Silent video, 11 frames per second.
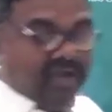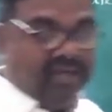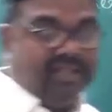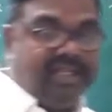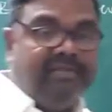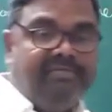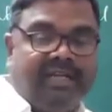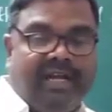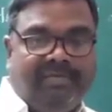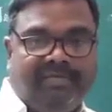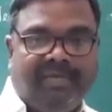At the same
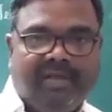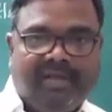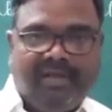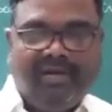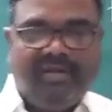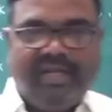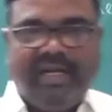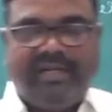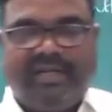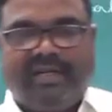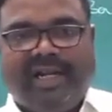time,
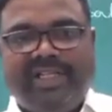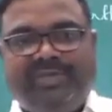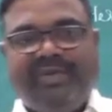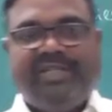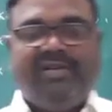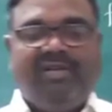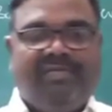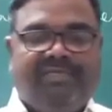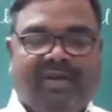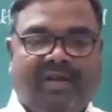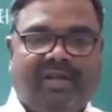that transmission
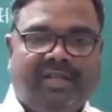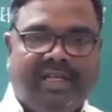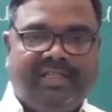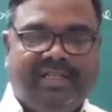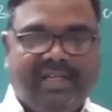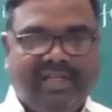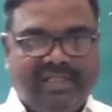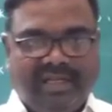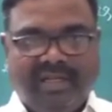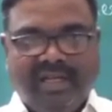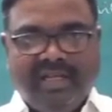of, yes, it
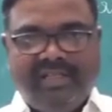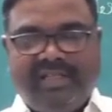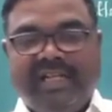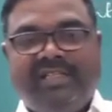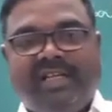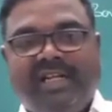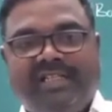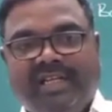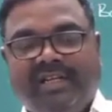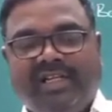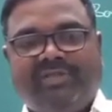is sensory
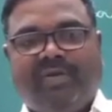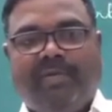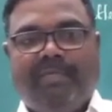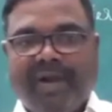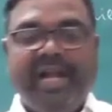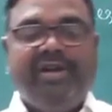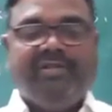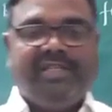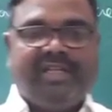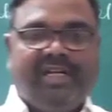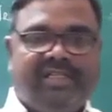signals from brain to
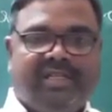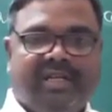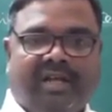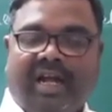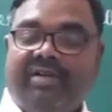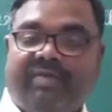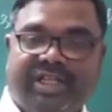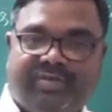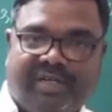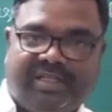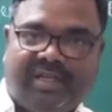the cells and
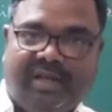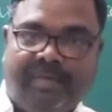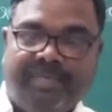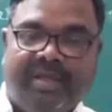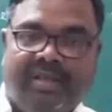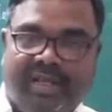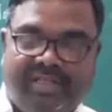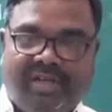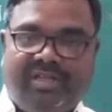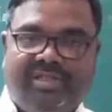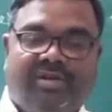vice versa is
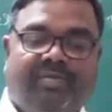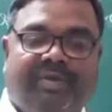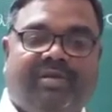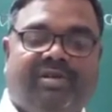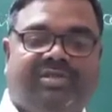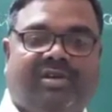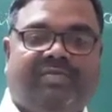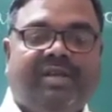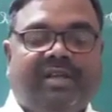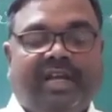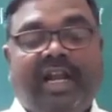also because of
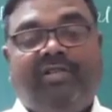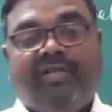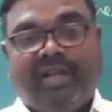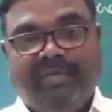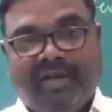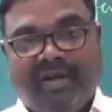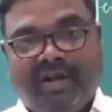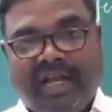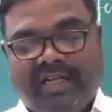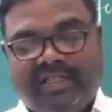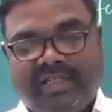electrochemical
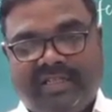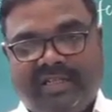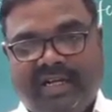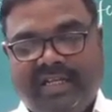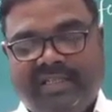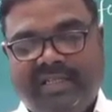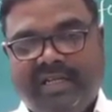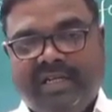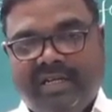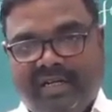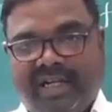reactions. That is
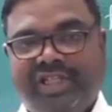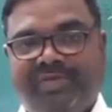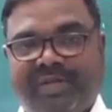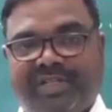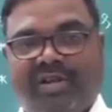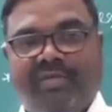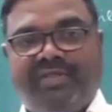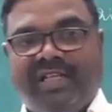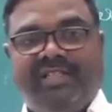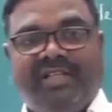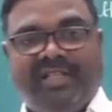transmission of
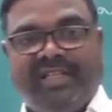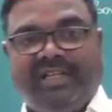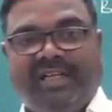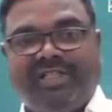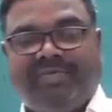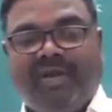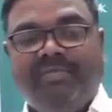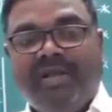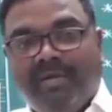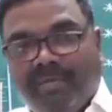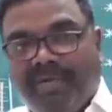sensory signals
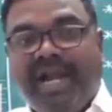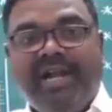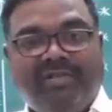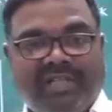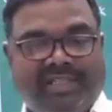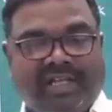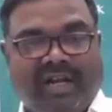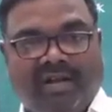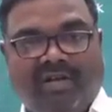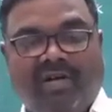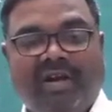from brain to the
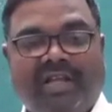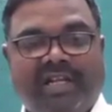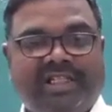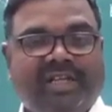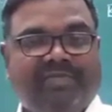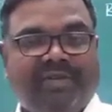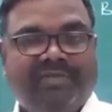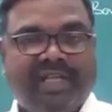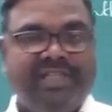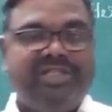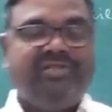cell, or you can say from
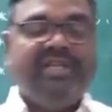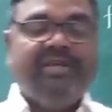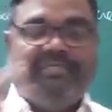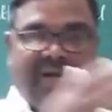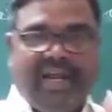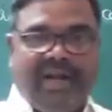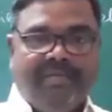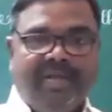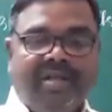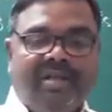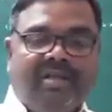cells to the brain,
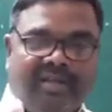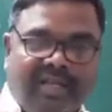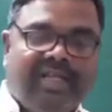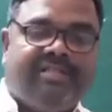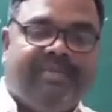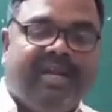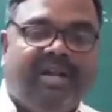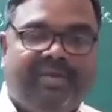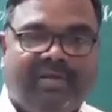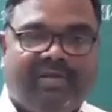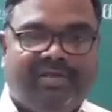is mainly
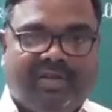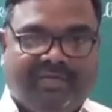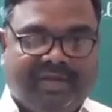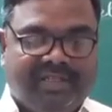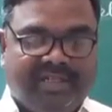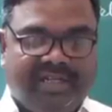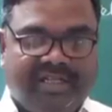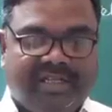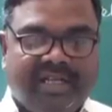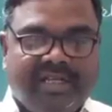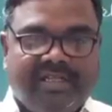because of, yes, it
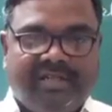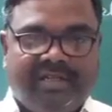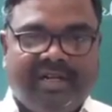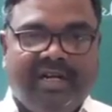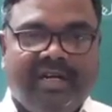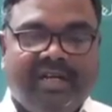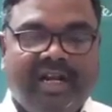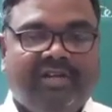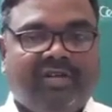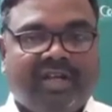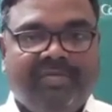is certain
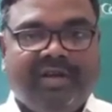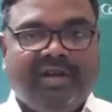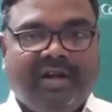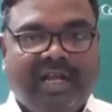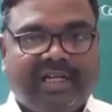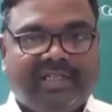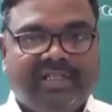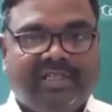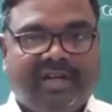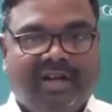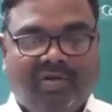electrochemical
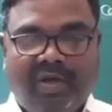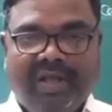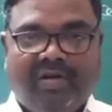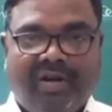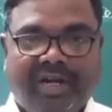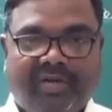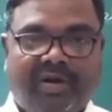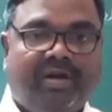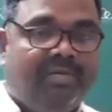reactions that are going on in our